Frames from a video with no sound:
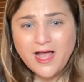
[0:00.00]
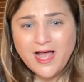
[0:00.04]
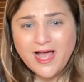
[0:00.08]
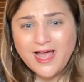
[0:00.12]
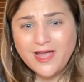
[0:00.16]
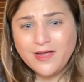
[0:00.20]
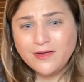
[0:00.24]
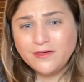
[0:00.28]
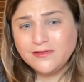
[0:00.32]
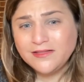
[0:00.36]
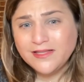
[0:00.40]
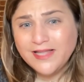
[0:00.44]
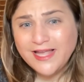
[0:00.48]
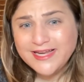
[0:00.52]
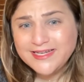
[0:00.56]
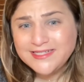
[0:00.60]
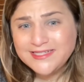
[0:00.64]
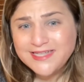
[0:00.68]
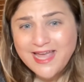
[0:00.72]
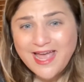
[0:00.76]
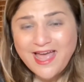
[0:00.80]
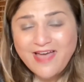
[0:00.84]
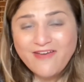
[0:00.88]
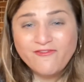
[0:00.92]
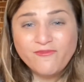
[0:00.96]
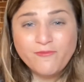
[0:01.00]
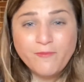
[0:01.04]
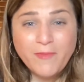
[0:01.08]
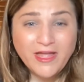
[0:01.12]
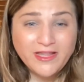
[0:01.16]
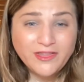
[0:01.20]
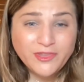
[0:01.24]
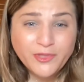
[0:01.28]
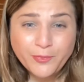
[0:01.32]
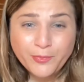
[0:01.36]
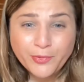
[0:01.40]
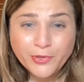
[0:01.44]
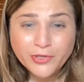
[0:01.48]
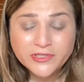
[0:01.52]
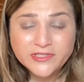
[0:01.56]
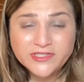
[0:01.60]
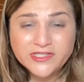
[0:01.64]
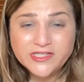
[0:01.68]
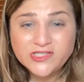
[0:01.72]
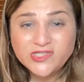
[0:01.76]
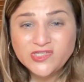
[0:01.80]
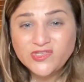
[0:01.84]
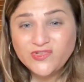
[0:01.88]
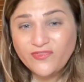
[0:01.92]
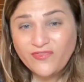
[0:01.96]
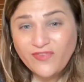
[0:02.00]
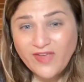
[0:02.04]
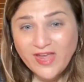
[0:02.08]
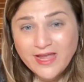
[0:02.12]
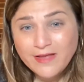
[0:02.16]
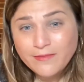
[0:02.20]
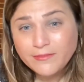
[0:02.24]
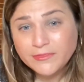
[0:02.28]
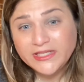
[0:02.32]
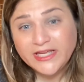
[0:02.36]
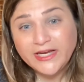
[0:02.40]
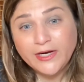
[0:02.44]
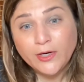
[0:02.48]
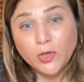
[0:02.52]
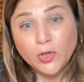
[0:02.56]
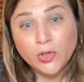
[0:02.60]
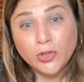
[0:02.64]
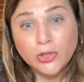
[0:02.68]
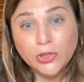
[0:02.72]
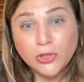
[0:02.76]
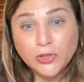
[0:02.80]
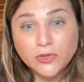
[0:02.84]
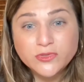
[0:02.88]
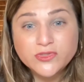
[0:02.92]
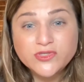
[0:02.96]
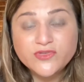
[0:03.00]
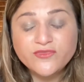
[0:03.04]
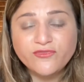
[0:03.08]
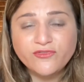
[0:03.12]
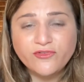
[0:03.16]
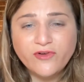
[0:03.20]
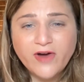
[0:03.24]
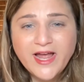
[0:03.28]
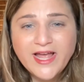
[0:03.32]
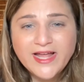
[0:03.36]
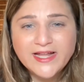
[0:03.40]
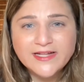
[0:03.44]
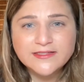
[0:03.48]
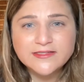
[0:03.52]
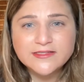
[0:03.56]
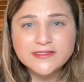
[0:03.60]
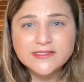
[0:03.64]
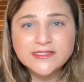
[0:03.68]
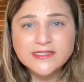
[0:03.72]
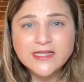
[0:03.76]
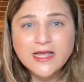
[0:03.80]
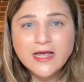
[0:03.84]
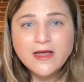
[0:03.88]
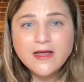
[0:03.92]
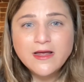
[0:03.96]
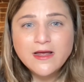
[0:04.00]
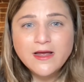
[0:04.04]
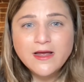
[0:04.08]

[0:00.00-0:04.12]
I'd like to have met the person's family or close friends,